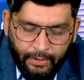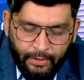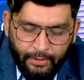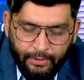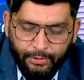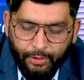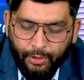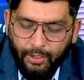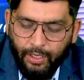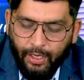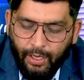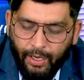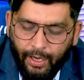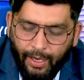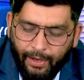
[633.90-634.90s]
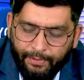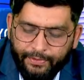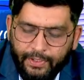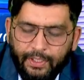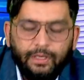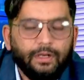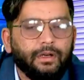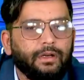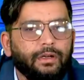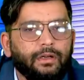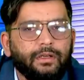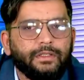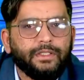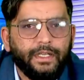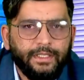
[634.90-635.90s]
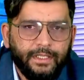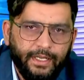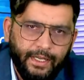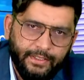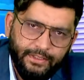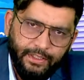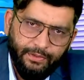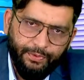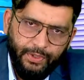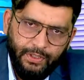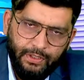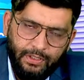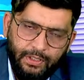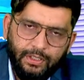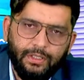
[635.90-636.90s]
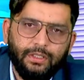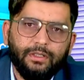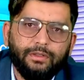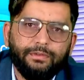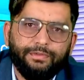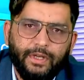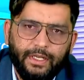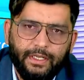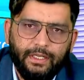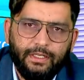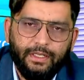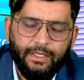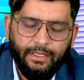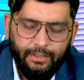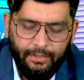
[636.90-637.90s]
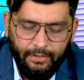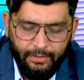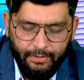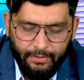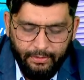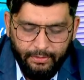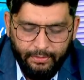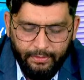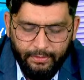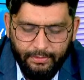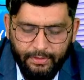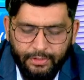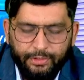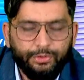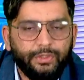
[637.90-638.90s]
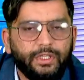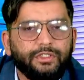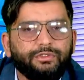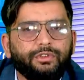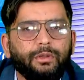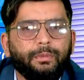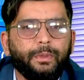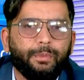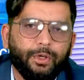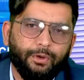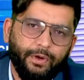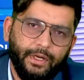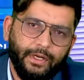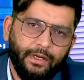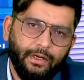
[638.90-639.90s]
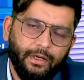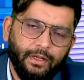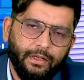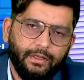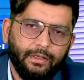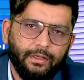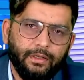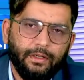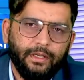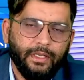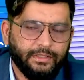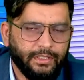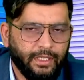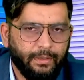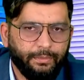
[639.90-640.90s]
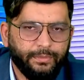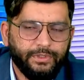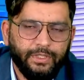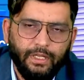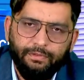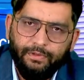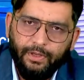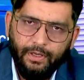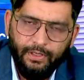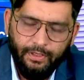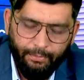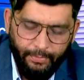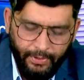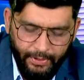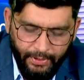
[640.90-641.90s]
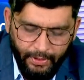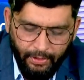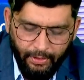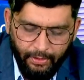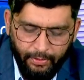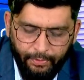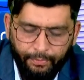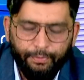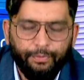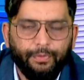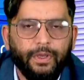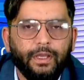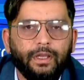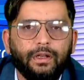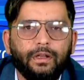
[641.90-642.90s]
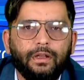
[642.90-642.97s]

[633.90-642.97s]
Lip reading: So, after the interaction with the faculty, the students will be provided SLM, self-learning material, where